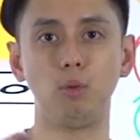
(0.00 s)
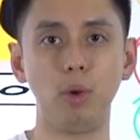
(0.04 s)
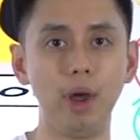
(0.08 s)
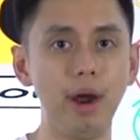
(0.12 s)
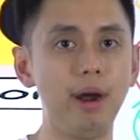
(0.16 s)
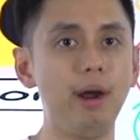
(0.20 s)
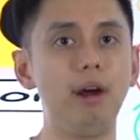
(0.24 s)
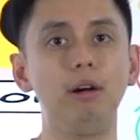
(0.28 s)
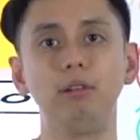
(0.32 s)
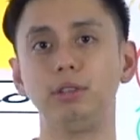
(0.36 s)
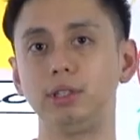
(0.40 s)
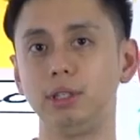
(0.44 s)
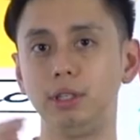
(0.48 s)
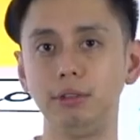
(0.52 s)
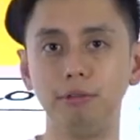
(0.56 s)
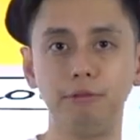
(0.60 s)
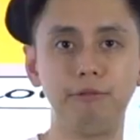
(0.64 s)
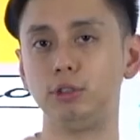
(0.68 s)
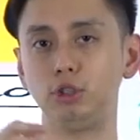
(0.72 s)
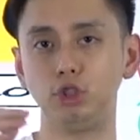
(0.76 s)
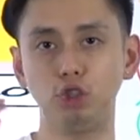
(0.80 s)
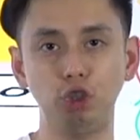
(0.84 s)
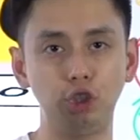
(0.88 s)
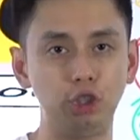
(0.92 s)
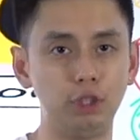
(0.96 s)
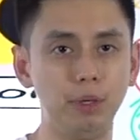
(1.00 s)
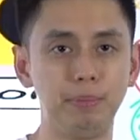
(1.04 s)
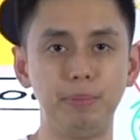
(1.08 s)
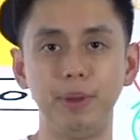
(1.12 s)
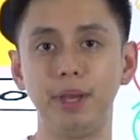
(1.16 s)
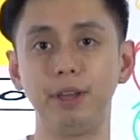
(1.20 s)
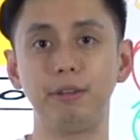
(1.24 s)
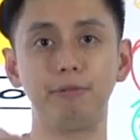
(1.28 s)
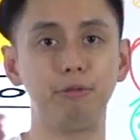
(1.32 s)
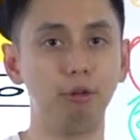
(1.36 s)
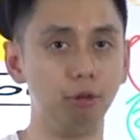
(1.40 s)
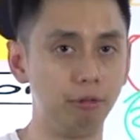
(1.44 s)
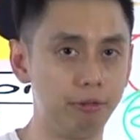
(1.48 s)
warehousing,
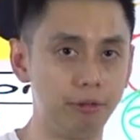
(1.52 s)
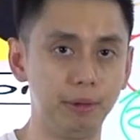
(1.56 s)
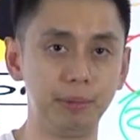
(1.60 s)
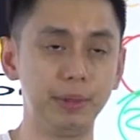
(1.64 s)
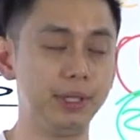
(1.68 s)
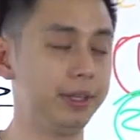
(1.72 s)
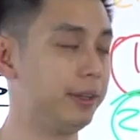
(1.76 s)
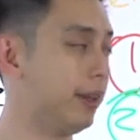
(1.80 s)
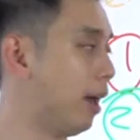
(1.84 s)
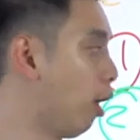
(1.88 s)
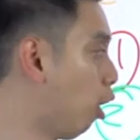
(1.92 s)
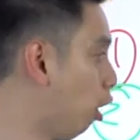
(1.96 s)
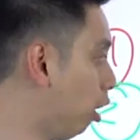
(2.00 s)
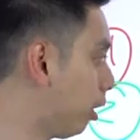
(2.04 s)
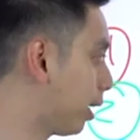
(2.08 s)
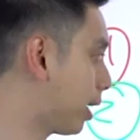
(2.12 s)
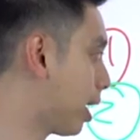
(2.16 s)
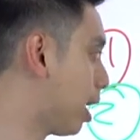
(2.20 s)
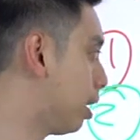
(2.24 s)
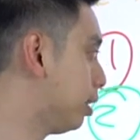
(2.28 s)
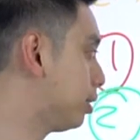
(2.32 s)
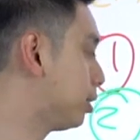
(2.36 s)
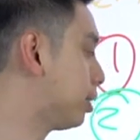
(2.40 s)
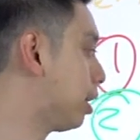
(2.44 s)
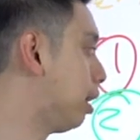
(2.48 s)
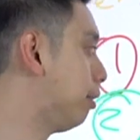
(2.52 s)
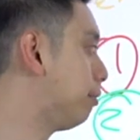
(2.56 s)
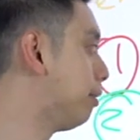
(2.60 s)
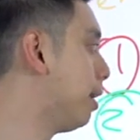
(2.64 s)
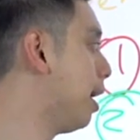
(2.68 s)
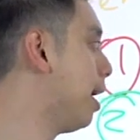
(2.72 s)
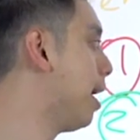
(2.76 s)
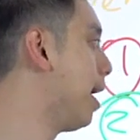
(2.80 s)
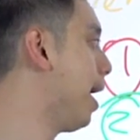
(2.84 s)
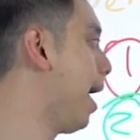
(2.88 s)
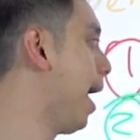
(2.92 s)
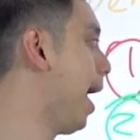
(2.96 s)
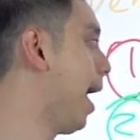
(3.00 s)
shipping, fulfillment, all that kind of stuff,
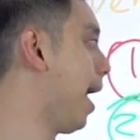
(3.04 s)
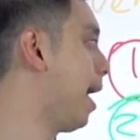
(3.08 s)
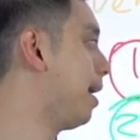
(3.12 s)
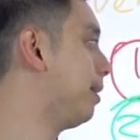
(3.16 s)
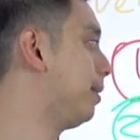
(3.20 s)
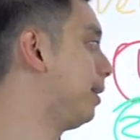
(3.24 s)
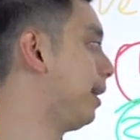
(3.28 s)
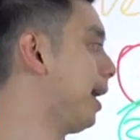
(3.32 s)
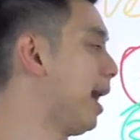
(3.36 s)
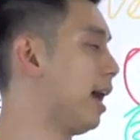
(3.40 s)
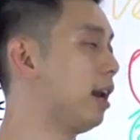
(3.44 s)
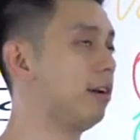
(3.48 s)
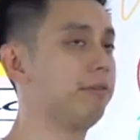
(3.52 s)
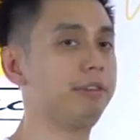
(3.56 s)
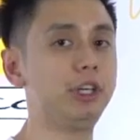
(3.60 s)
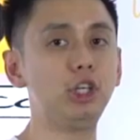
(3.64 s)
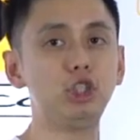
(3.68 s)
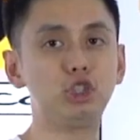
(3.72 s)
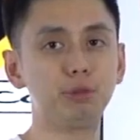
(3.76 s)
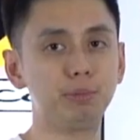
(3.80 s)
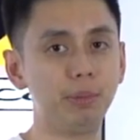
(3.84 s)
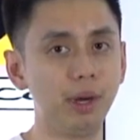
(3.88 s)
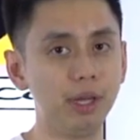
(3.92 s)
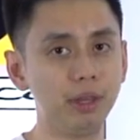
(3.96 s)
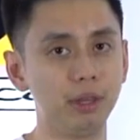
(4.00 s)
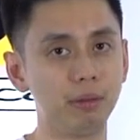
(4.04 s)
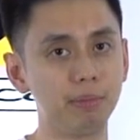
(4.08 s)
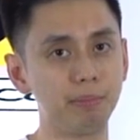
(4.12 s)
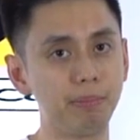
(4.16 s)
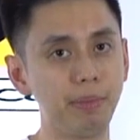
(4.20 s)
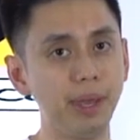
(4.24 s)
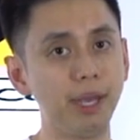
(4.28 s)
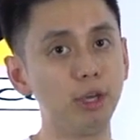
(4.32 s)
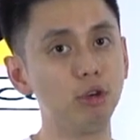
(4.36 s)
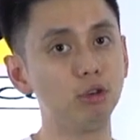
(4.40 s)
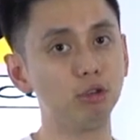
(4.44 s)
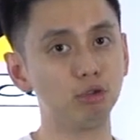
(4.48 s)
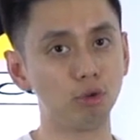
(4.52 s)
and at the end of each month,
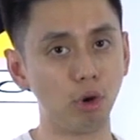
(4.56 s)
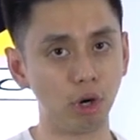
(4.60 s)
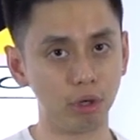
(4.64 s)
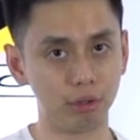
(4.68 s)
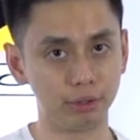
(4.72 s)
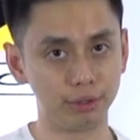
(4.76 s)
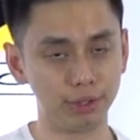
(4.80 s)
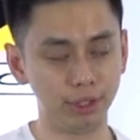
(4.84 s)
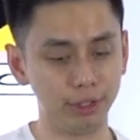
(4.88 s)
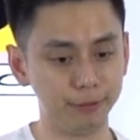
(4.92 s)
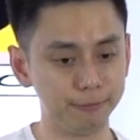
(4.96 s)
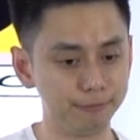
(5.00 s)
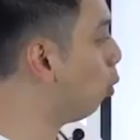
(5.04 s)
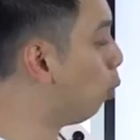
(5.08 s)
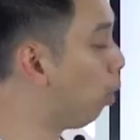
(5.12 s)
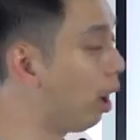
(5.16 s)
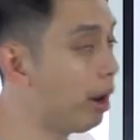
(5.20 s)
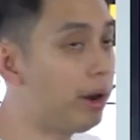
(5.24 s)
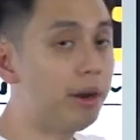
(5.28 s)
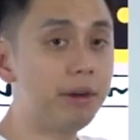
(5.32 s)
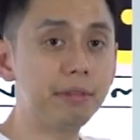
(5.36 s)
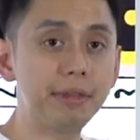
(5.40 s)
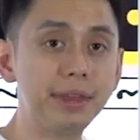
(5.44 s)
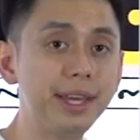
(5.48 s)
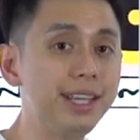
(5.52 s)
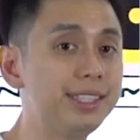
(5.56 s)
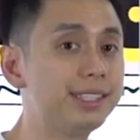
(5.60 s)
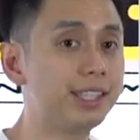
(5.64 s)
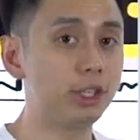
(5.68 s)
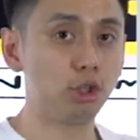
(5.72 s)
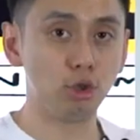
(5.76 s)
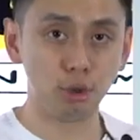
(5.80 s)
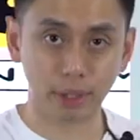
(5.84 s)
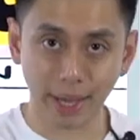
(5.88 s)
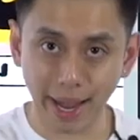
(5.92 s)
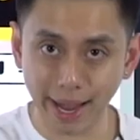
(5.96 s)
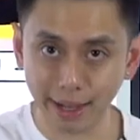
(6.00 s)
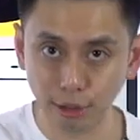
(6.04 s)
pay you a royalty. One of the things that
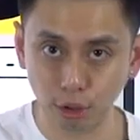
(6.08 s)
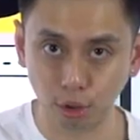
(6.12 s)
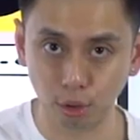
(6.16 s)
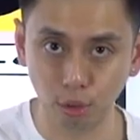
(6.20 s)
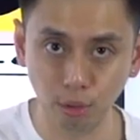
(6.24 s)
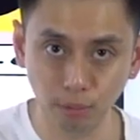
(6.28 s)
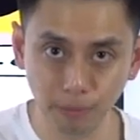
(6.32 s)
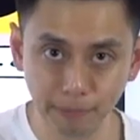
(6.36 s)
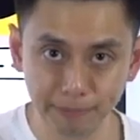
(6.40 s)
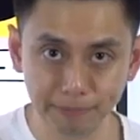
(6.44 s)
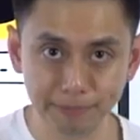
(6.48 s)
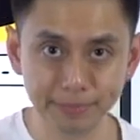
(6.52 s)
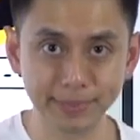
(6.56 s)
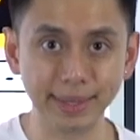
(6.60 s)
you can do